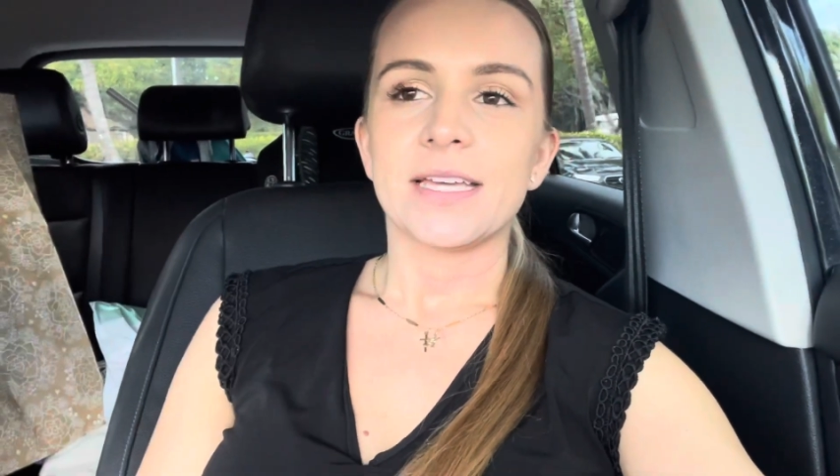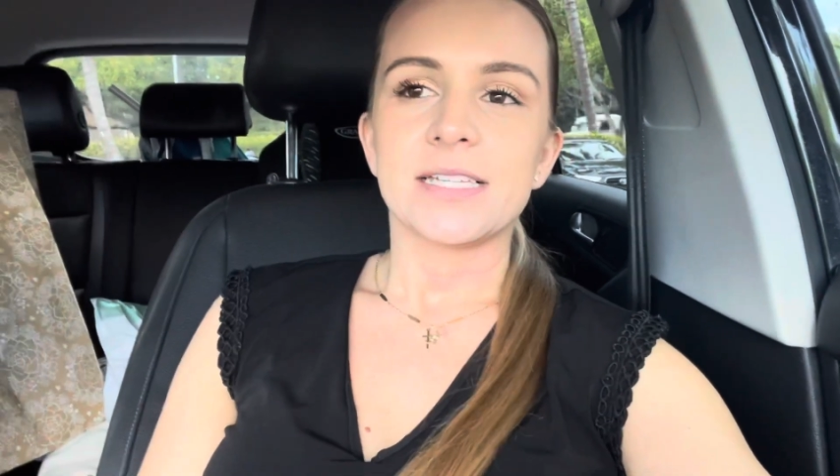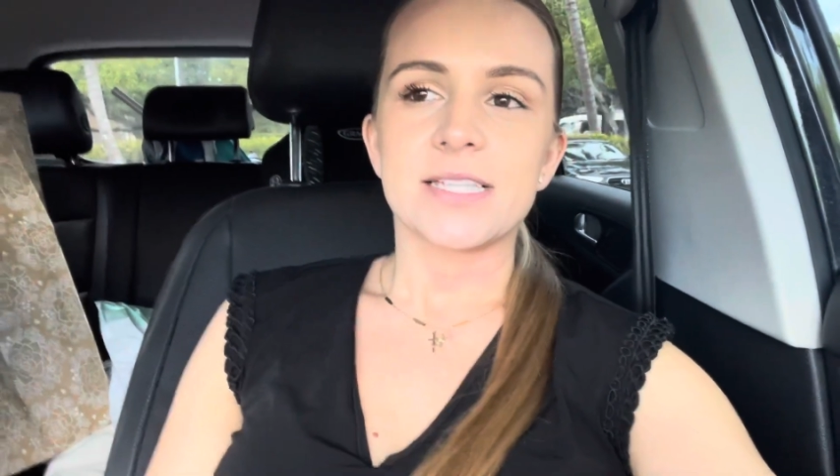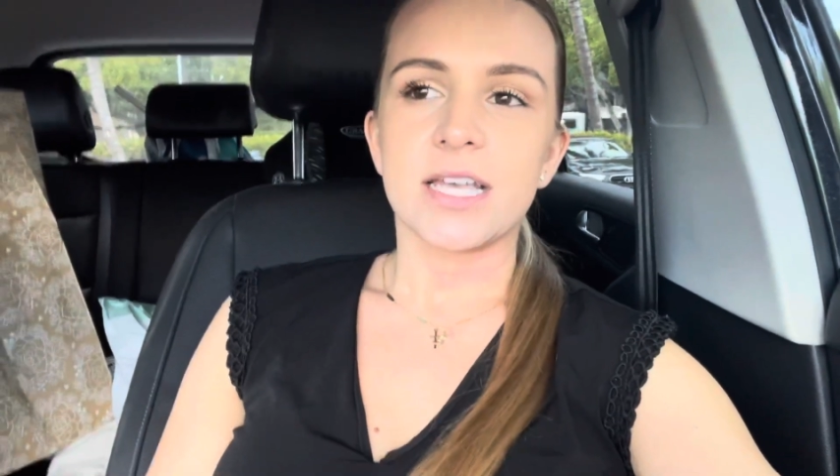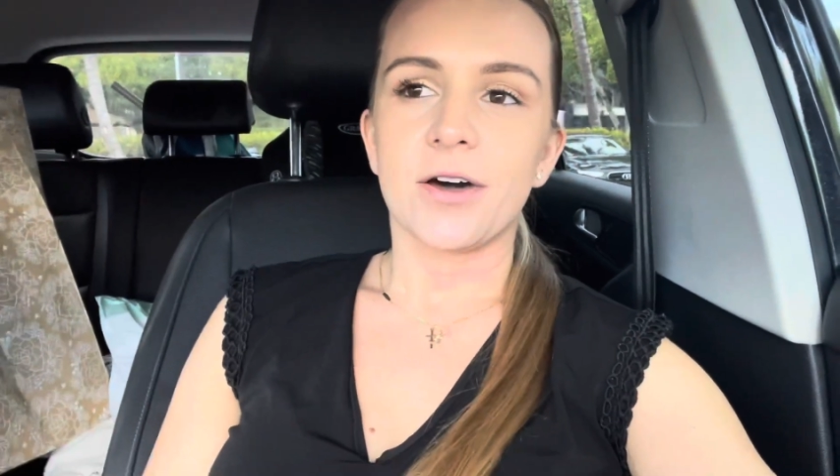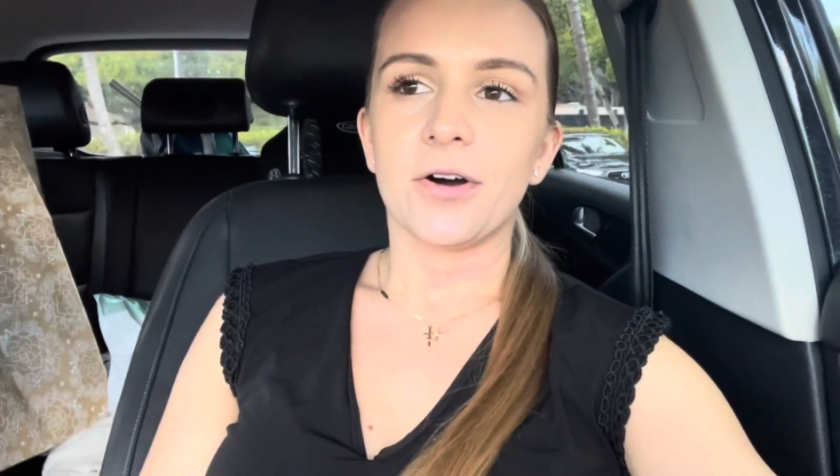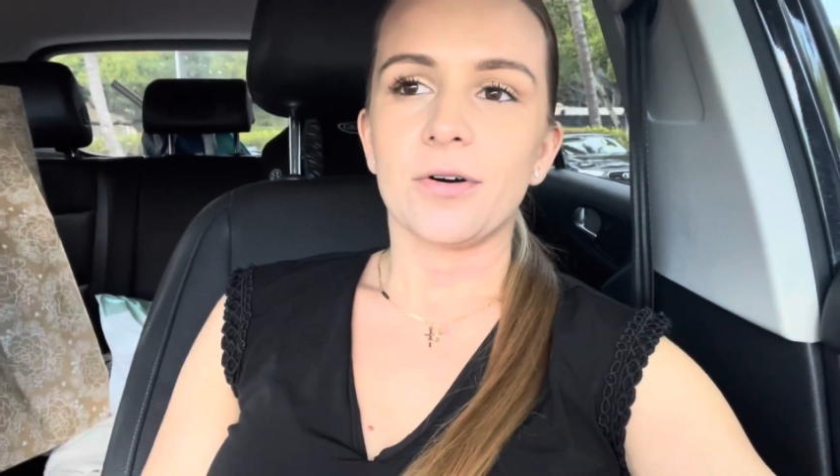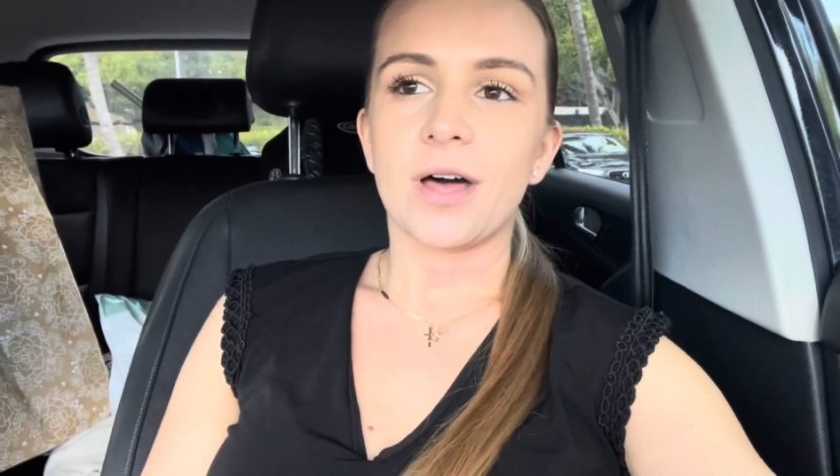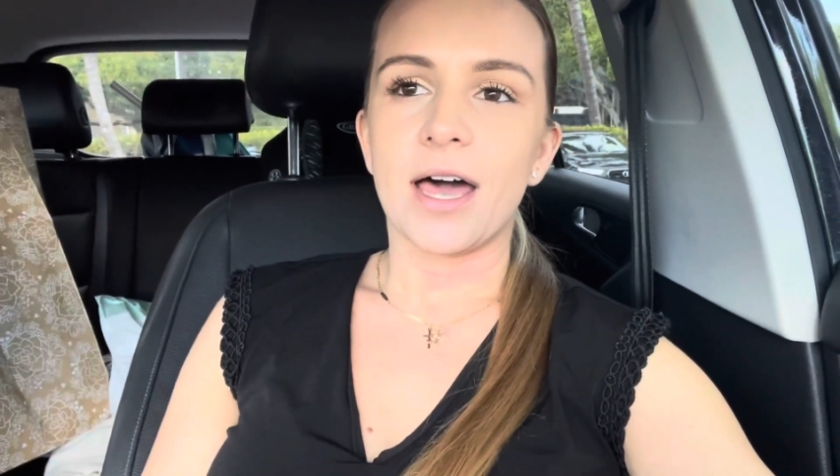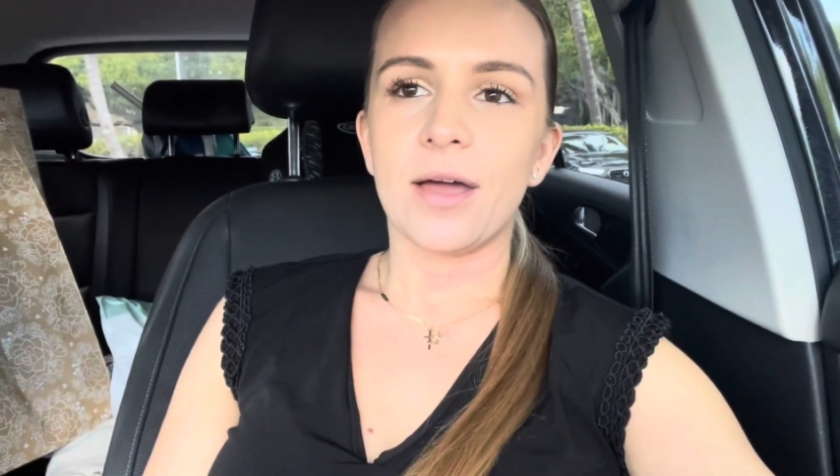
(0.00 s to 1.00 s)

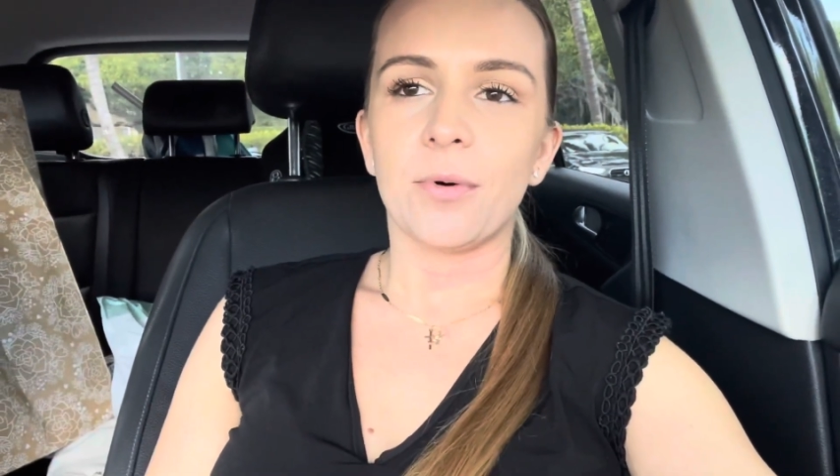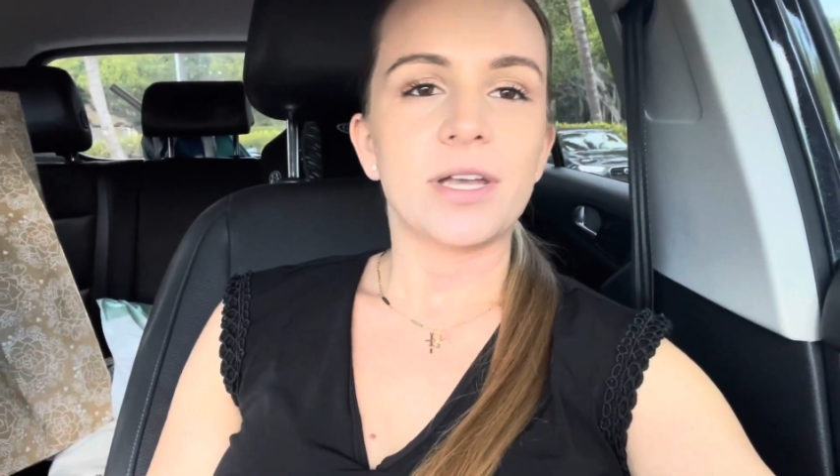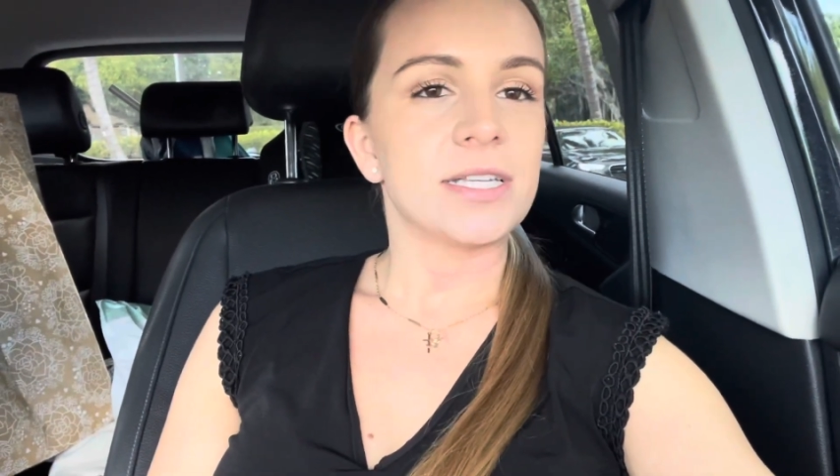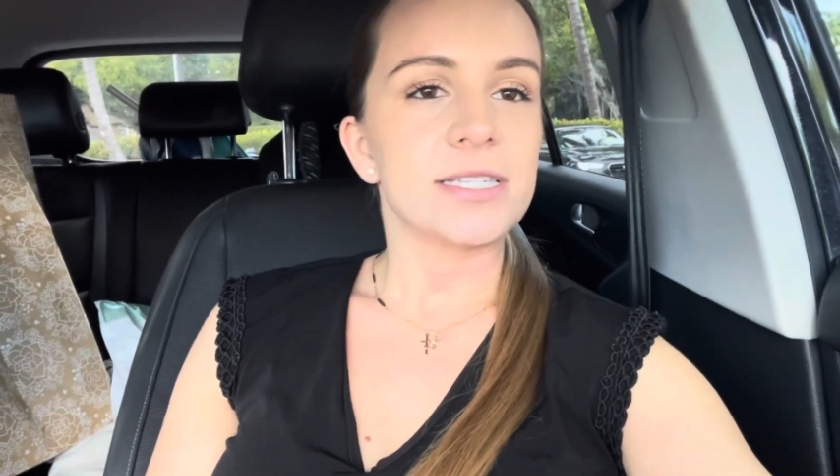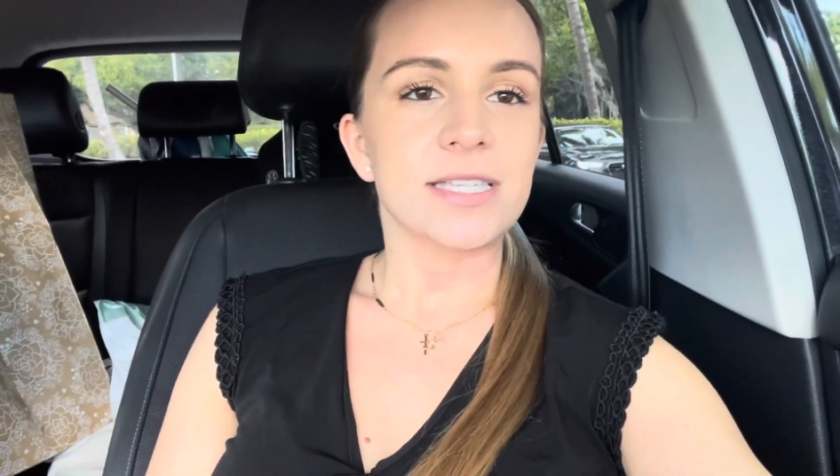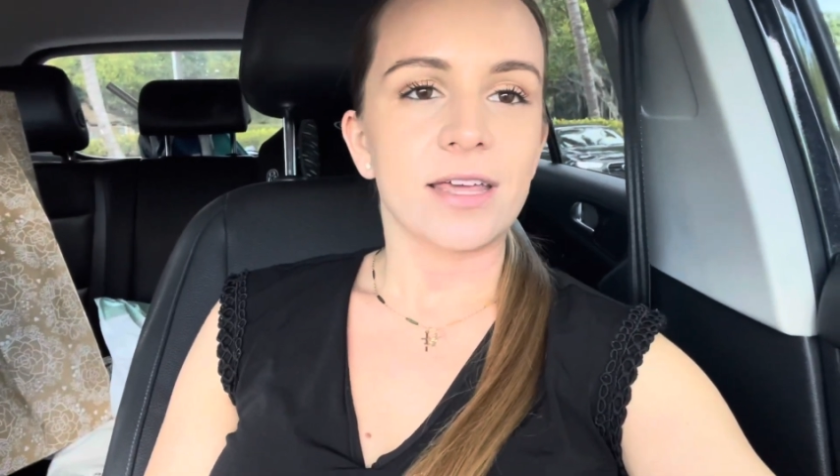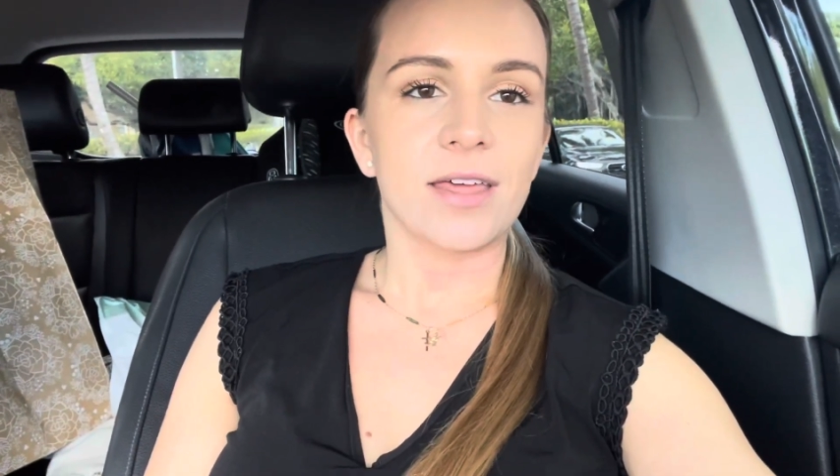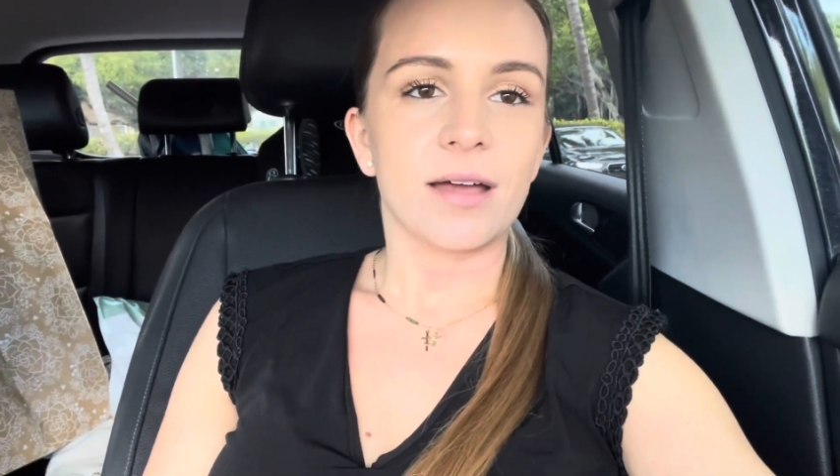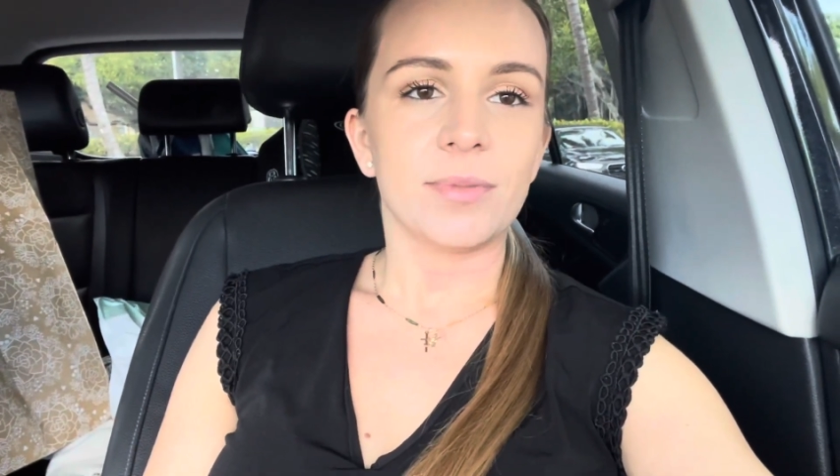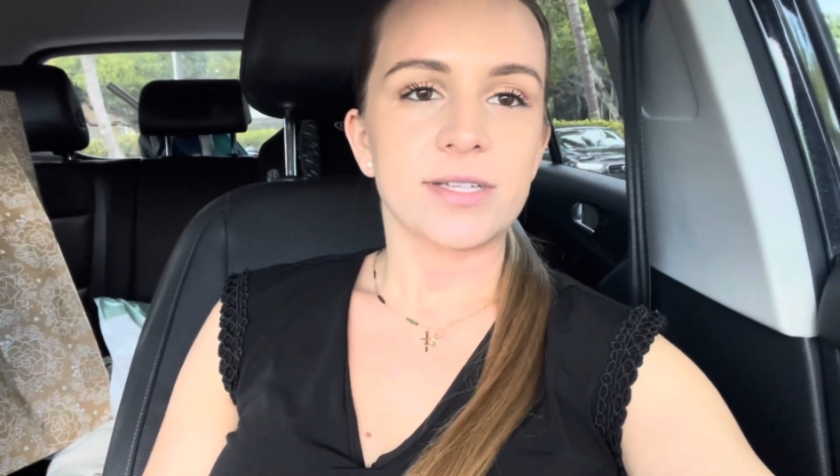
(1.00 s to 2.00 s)
So I wanted to say
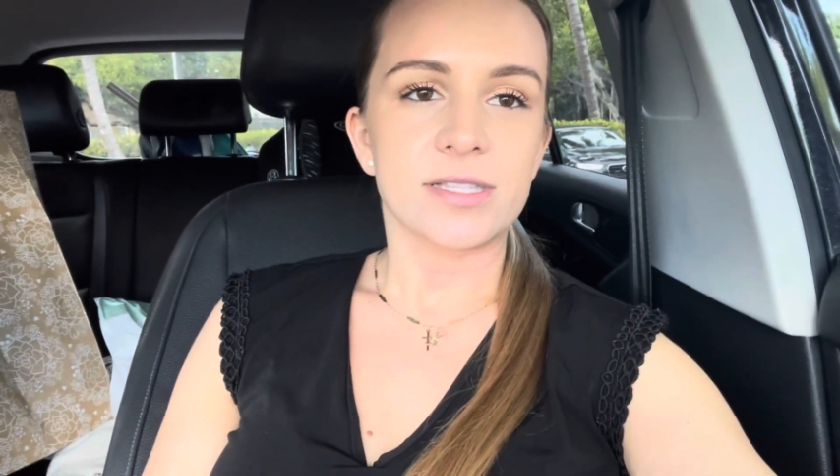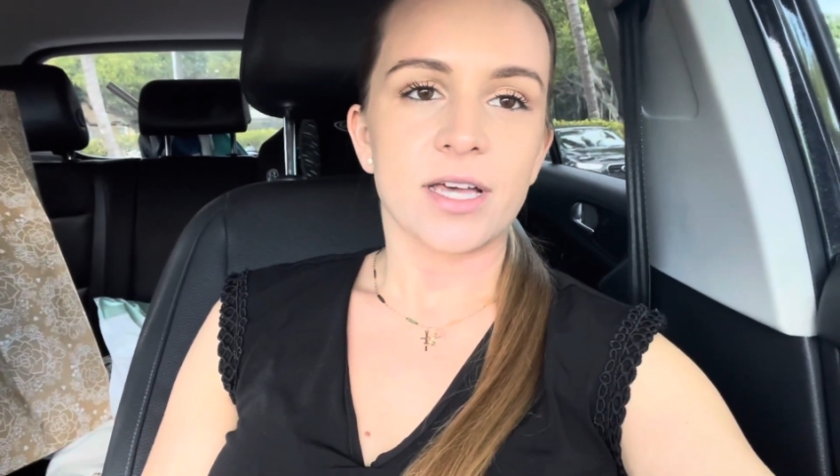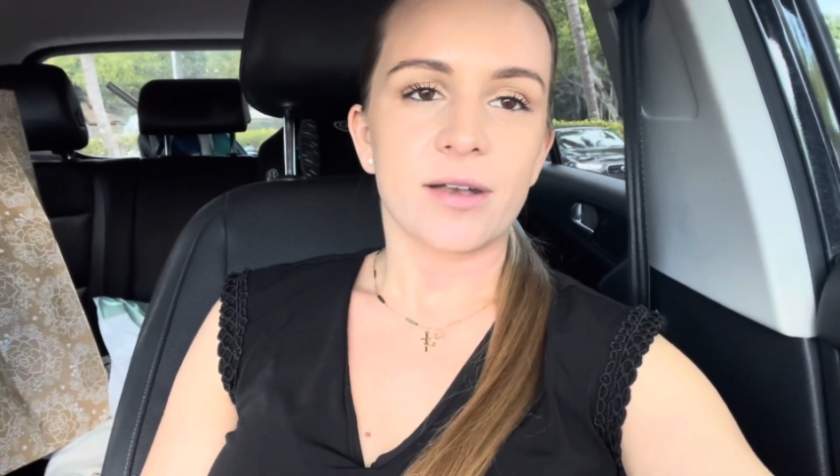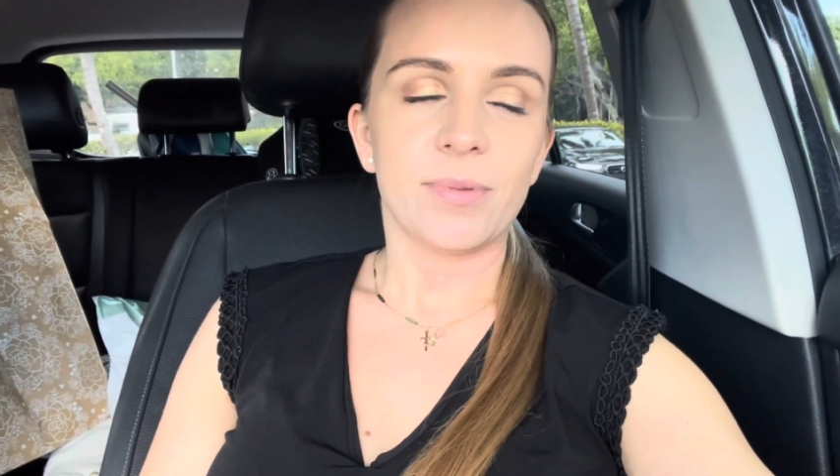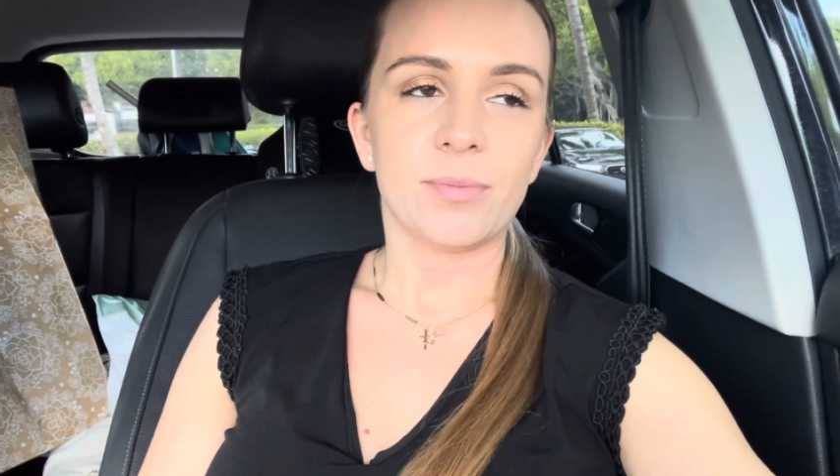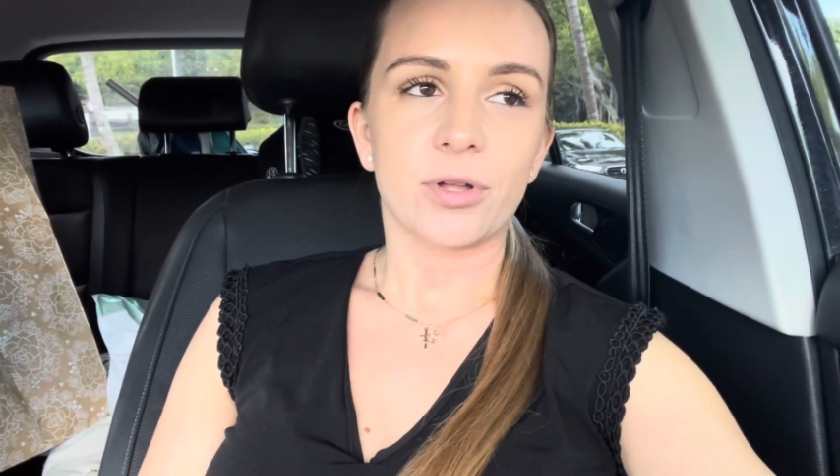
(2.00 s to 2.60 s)
that because a lot of people